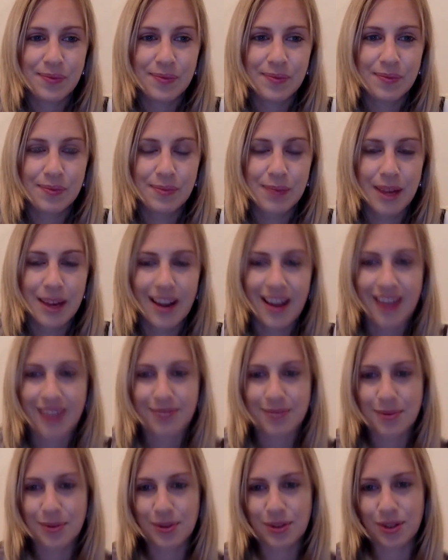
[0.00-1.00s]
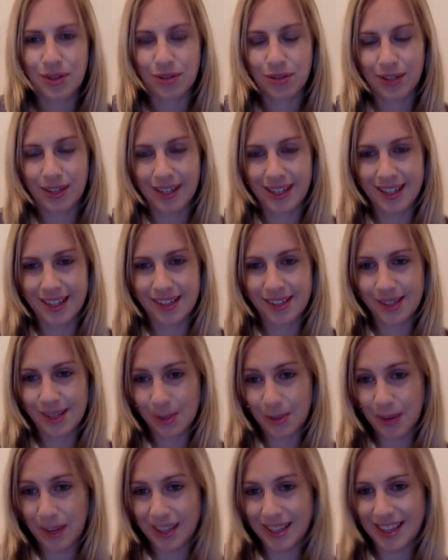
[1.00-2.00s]
But I'm also really into
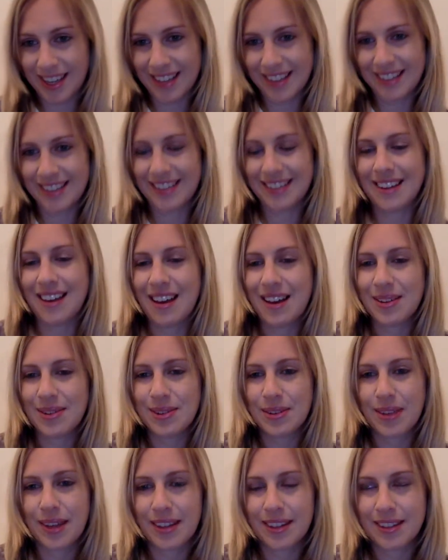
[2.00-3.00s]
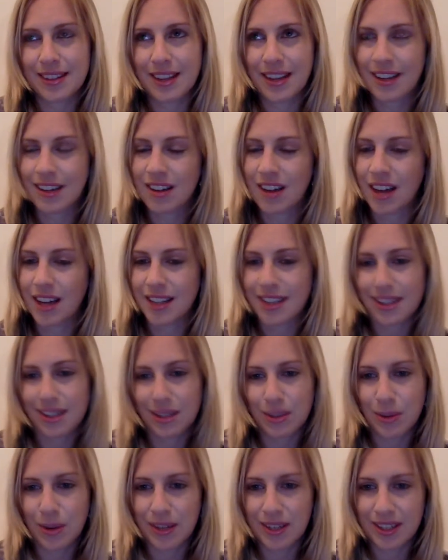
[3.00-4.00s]
swing dancing now, so that's like
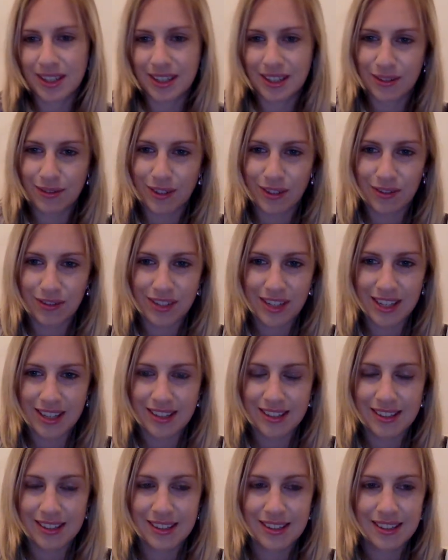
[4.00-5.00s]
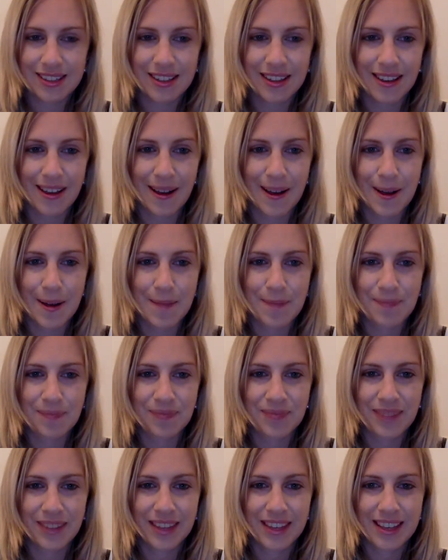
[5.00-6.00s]
1920s, 50s
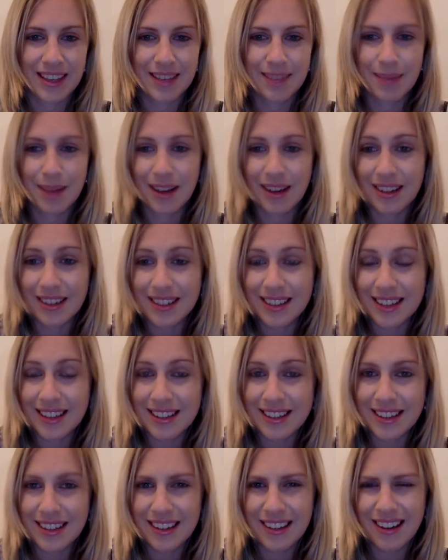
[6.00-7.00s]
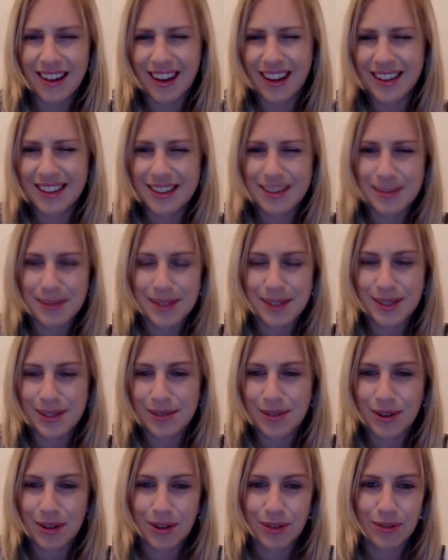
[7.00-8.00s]
partner dancing, kind of similar to
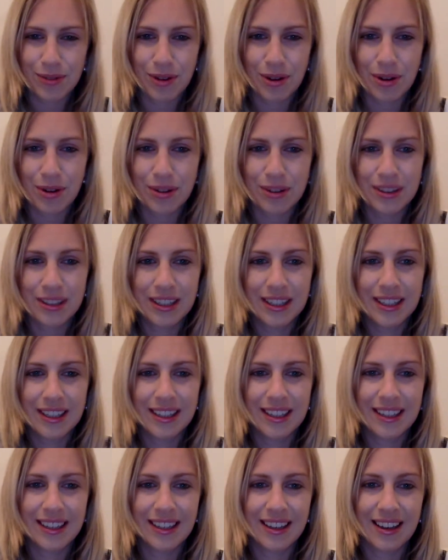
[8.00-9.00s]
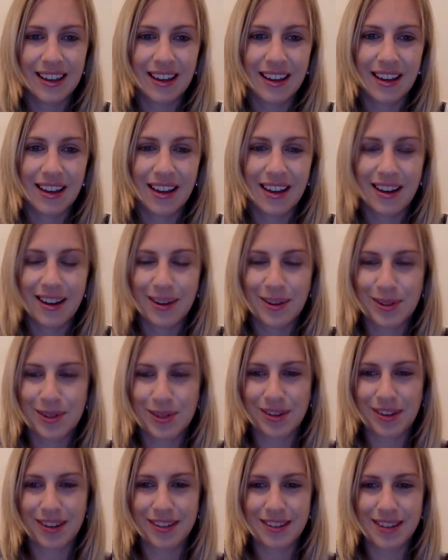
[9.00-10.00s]
rock and roll. And I
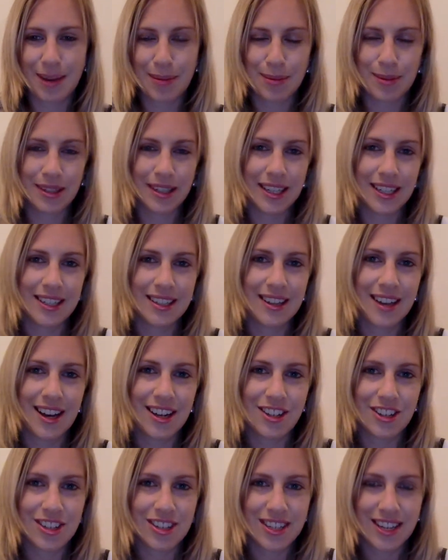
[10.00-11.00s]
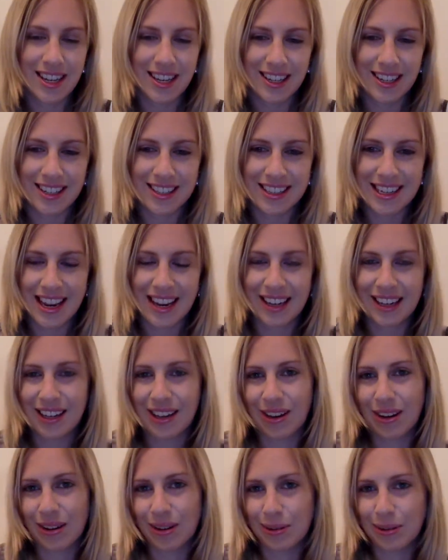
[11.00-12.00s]
also dabble in Argentinian
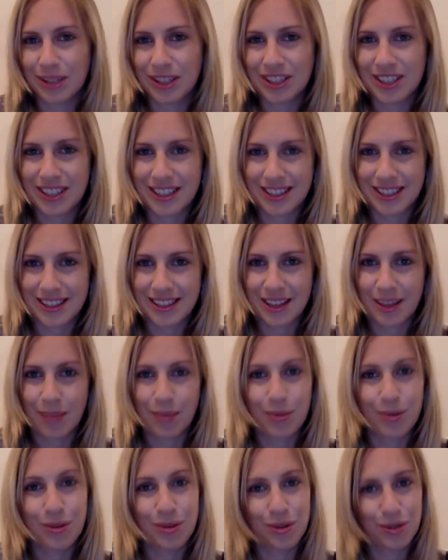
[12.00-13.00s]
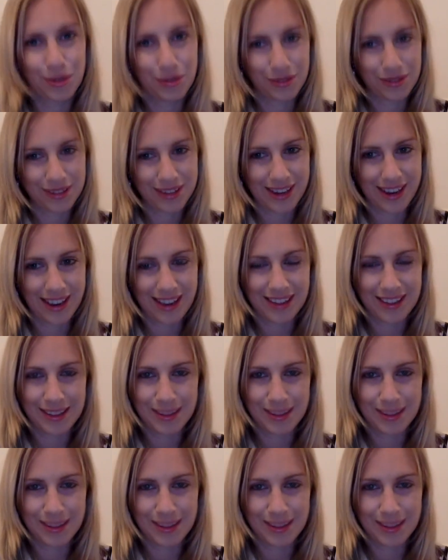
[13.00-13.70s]
tango, which is a beautiful dance,